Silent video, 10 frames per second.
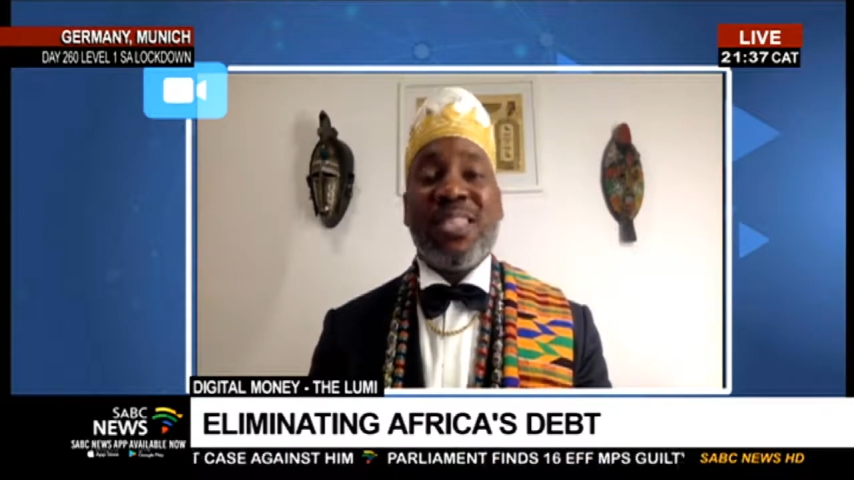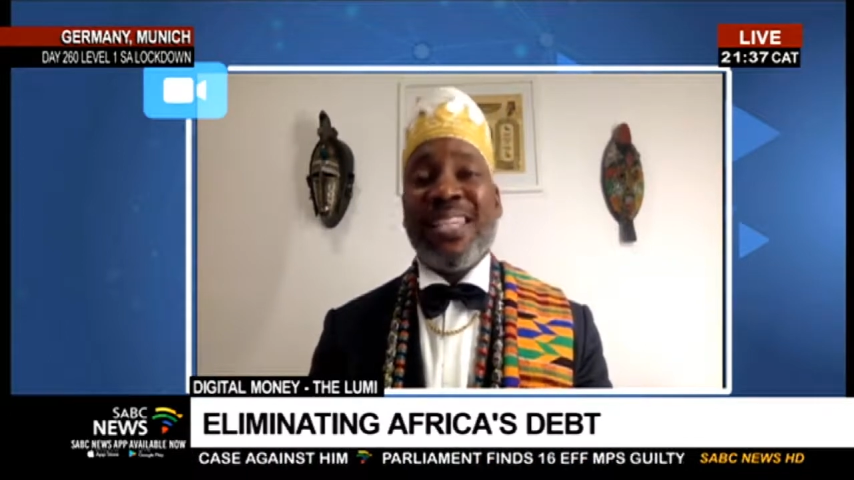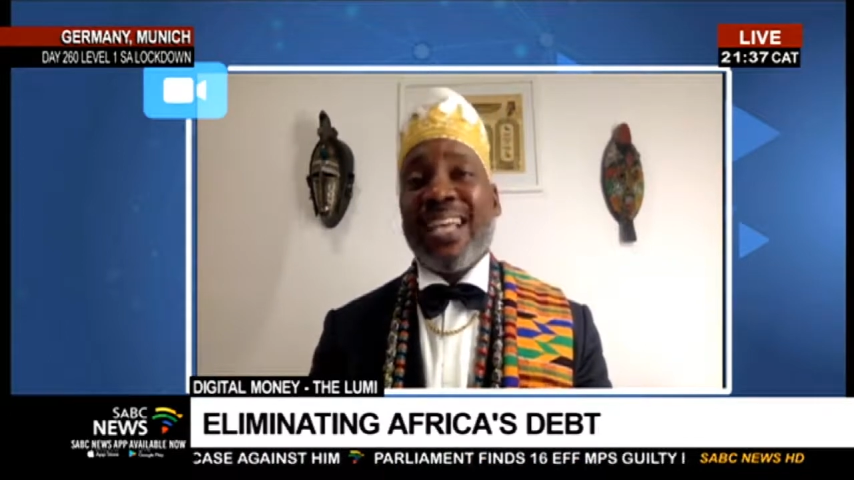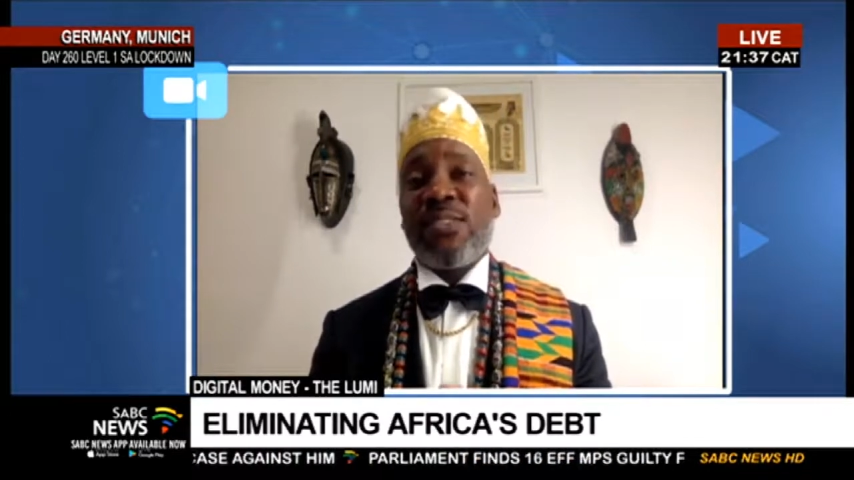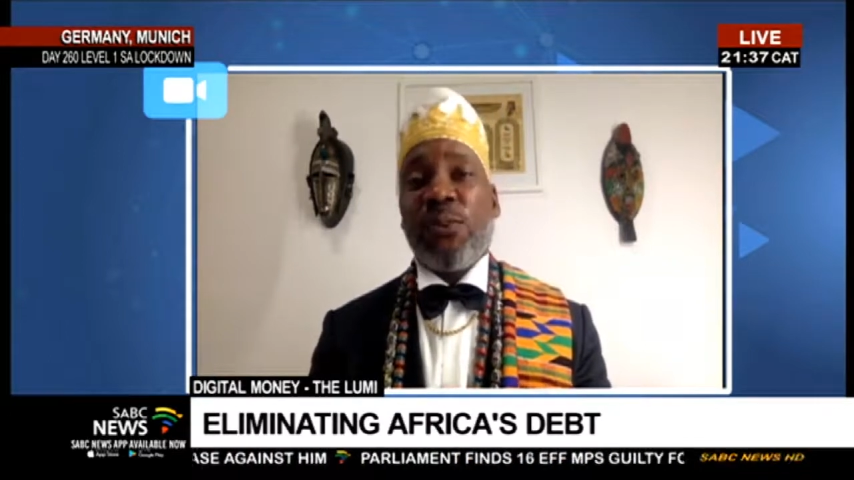the
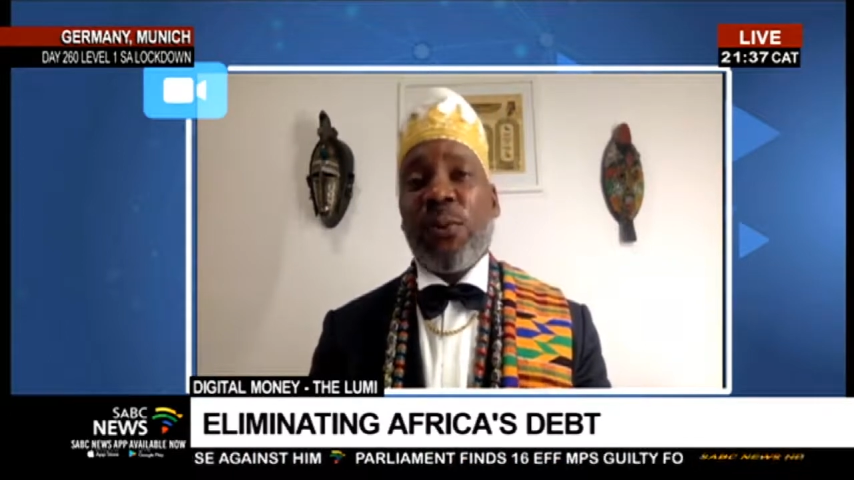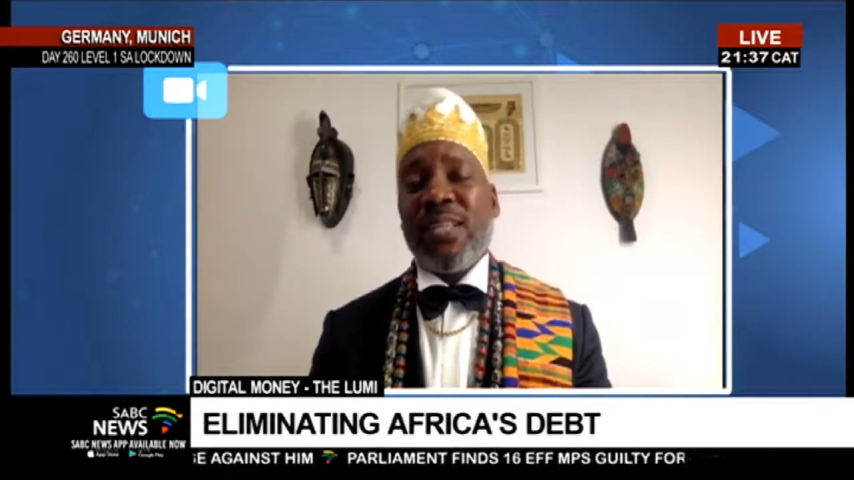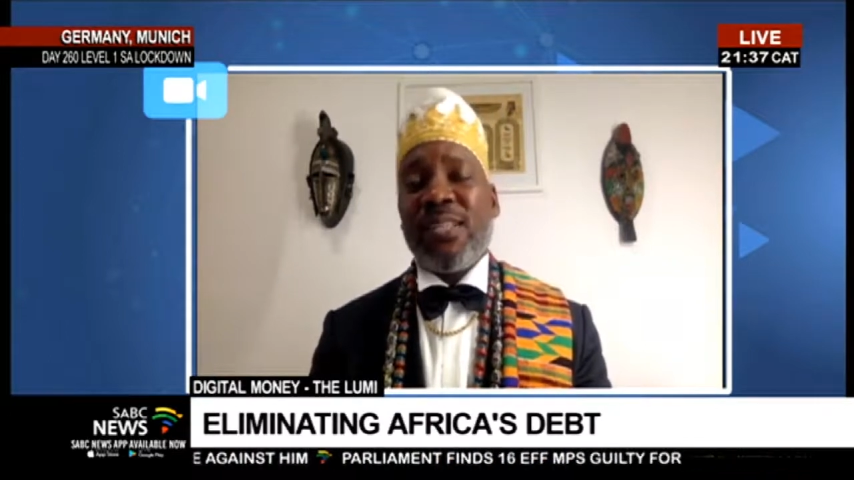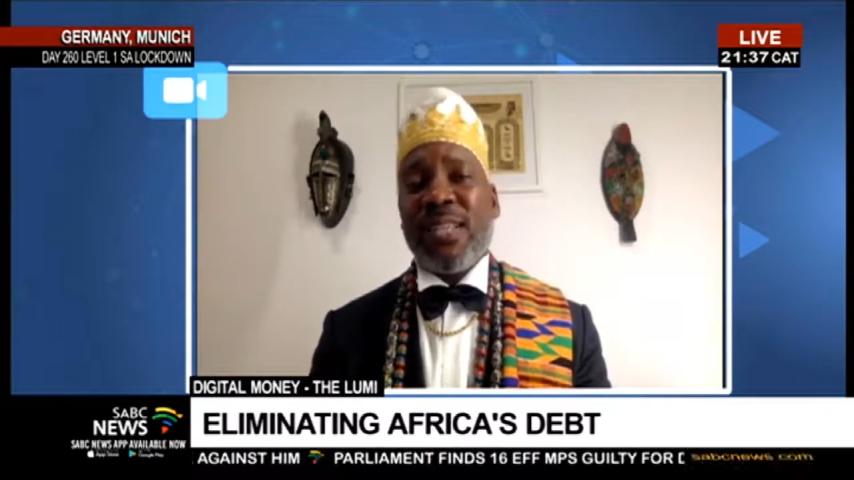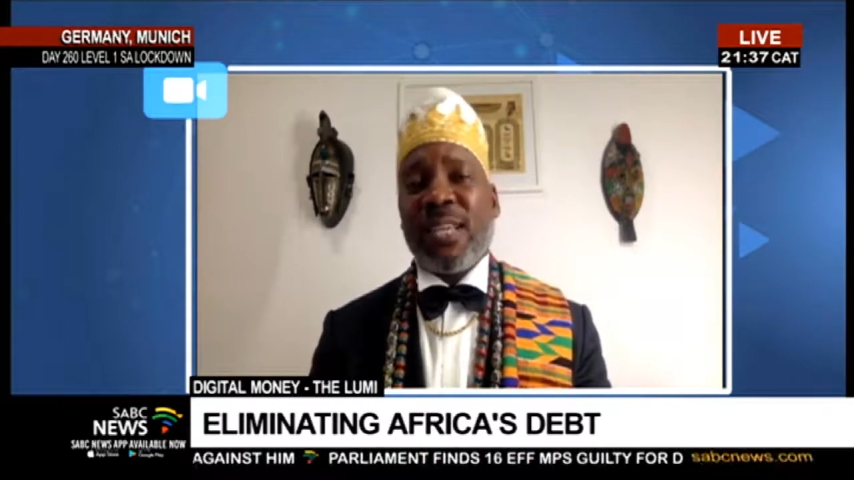next
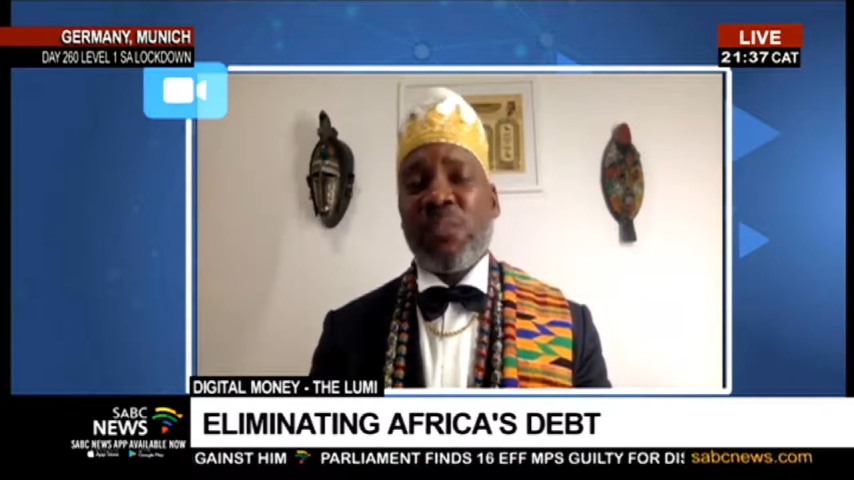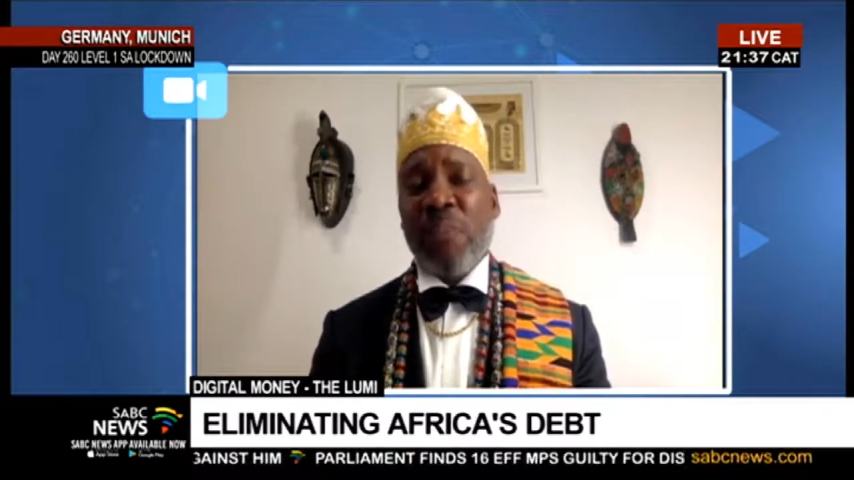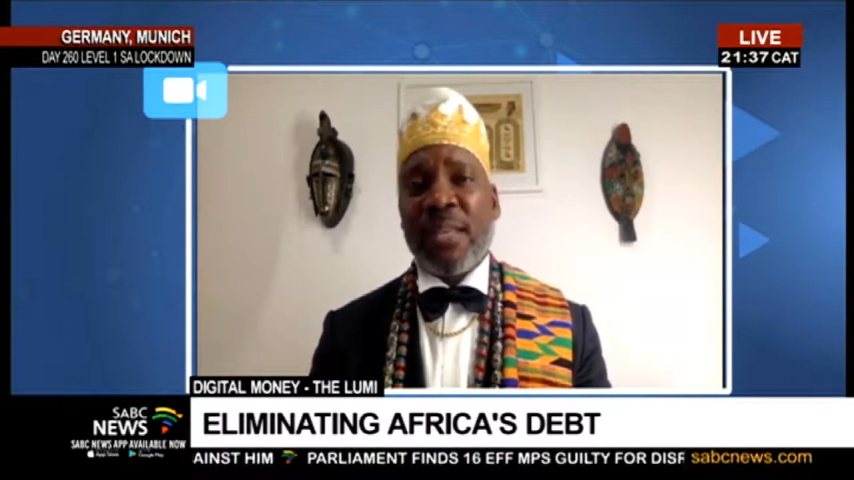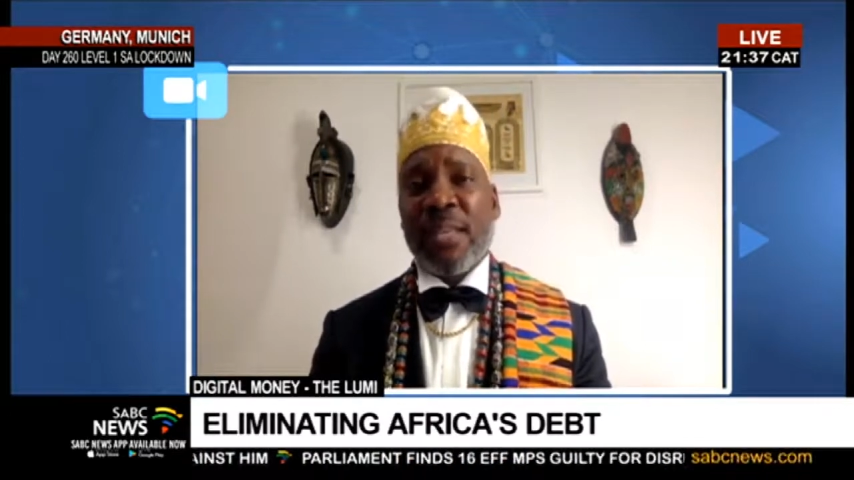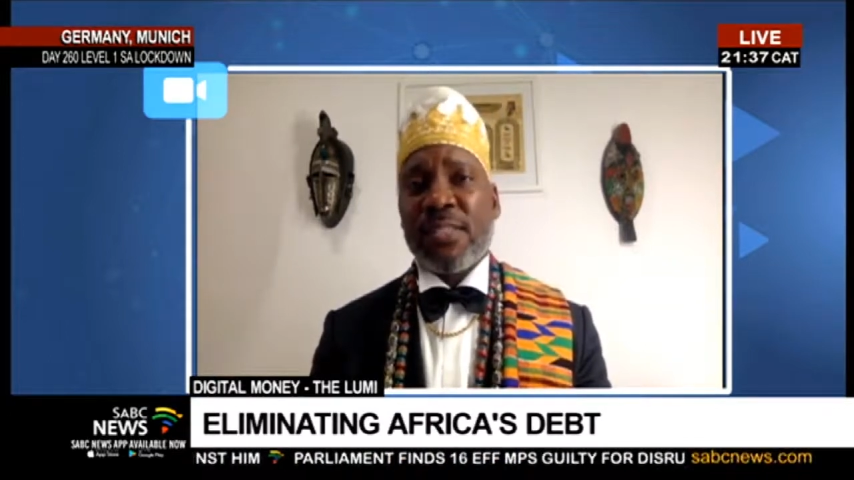36
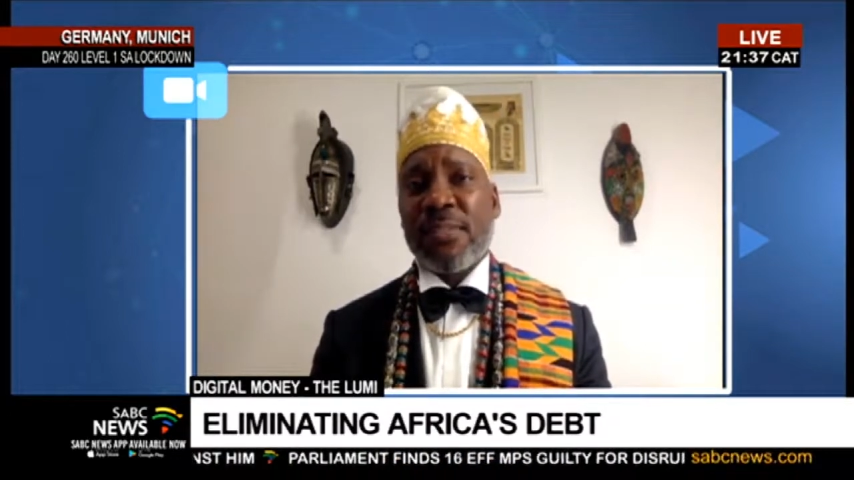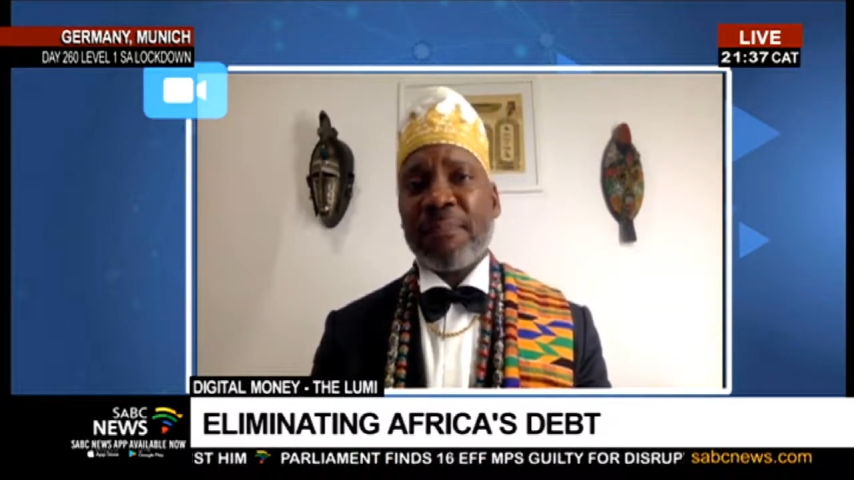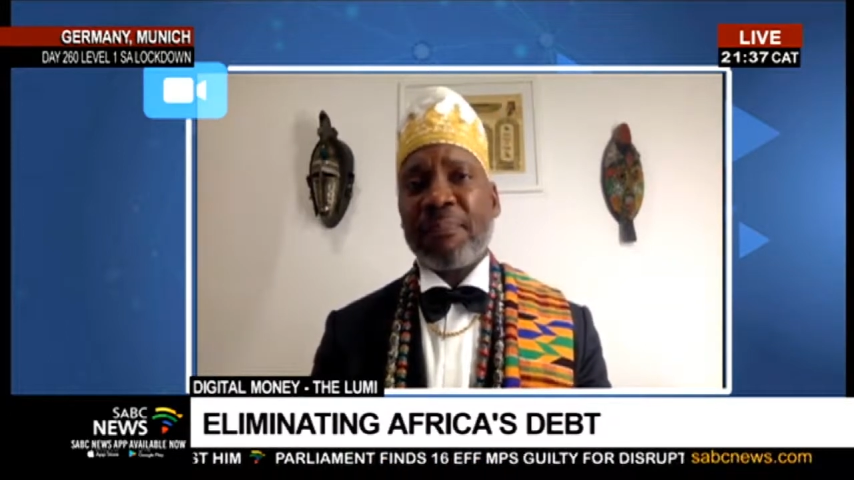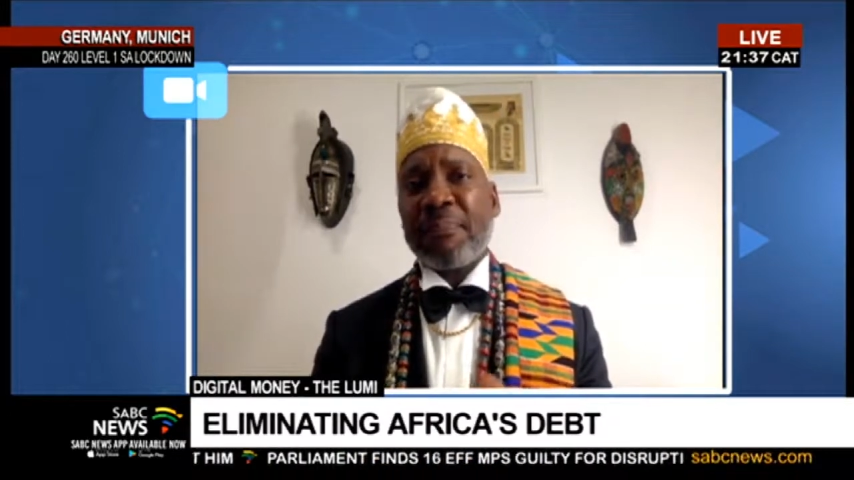months.